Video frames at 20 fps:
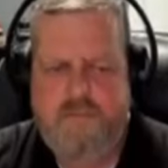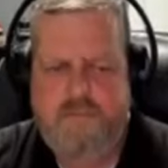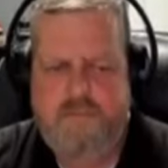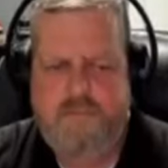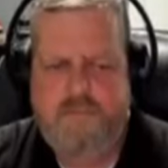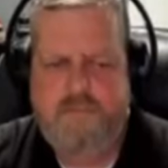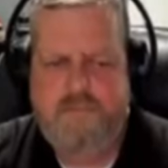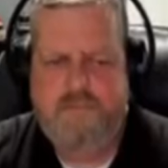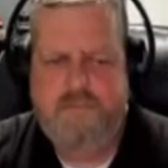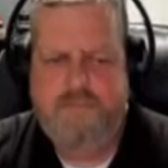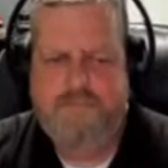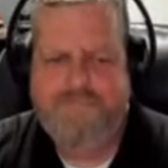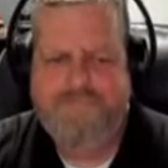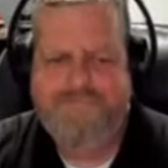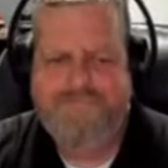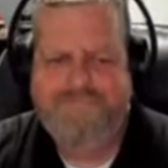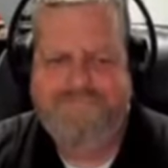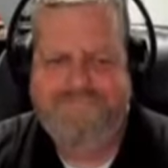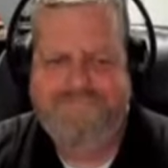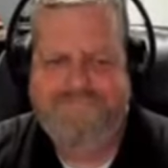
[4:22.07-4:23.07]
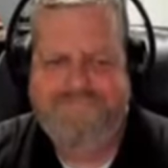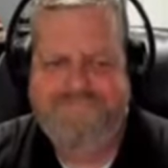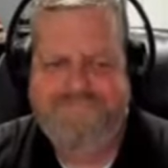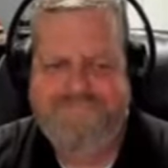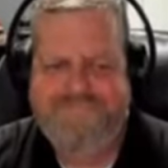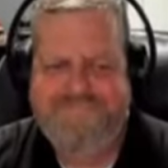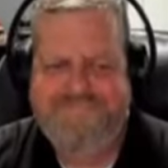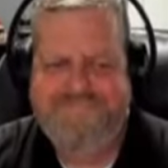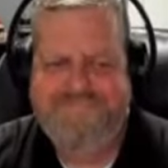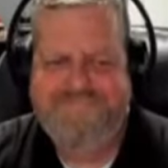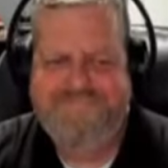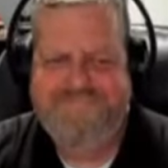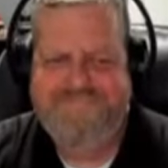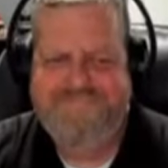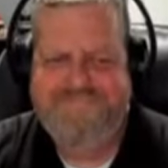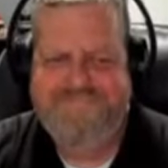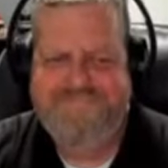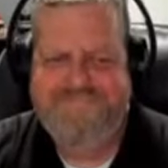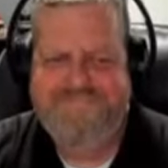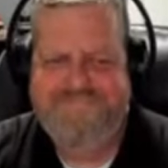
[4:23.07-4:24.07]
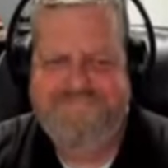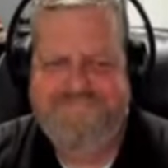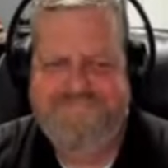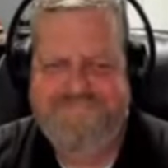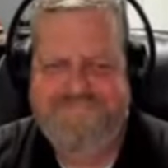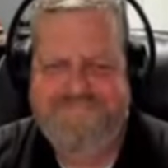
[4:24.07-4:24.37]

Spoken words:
[no speech]